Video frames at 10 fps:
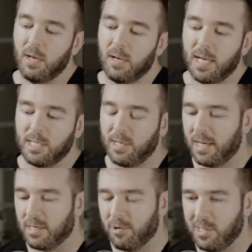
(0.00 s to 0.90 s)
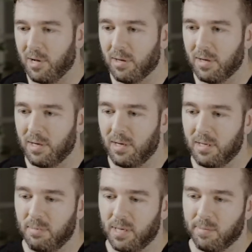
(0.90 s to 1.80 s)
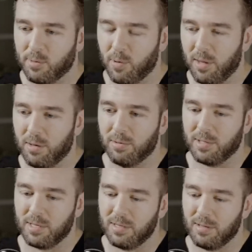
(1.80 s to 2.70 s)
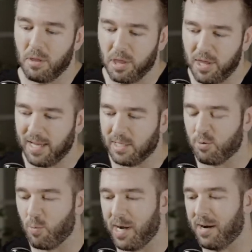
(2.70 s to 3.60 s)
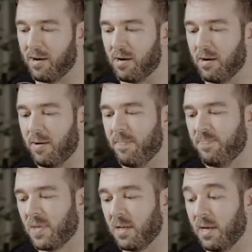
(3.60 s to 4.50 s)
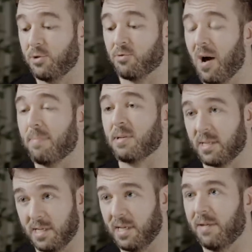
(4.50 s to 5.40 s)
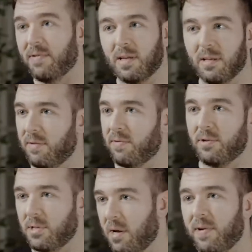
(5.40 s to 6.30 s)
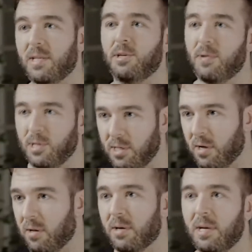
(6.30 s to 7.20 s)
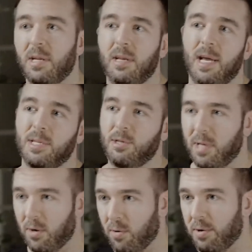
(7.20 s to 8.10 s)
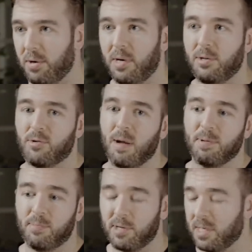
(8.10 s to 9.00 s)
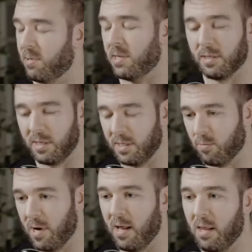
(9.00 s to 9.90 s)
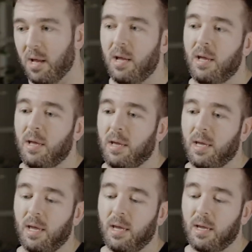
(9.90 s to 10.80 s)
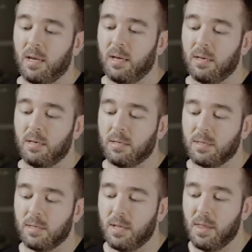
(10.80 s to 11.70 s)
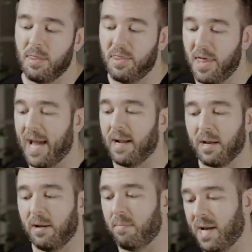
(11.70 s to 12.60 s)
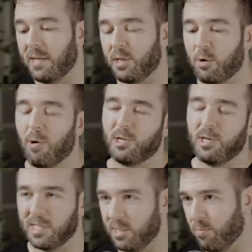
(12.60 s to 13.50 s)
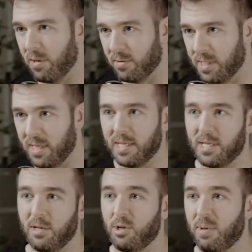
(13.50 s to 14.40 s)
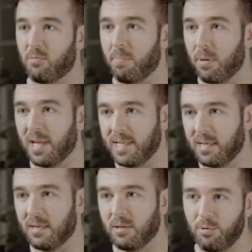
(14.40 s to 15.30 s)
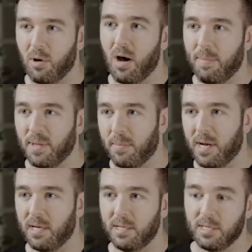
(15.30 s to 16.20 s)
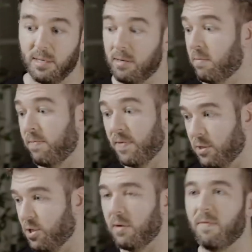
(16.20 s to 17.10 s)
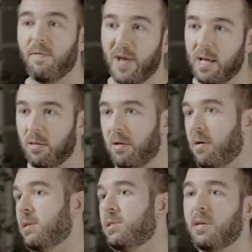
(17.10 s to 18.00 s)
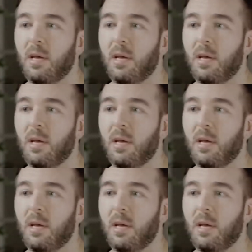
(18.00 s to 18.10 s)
As you get into adulthood, it becomes one of those things where it drops significantly first off as you reach adulthood and as you get older, it drops precipitously as well. And that kind of begs the question is this one of those things that you should be replacing to optimize, you know, function, fat loss,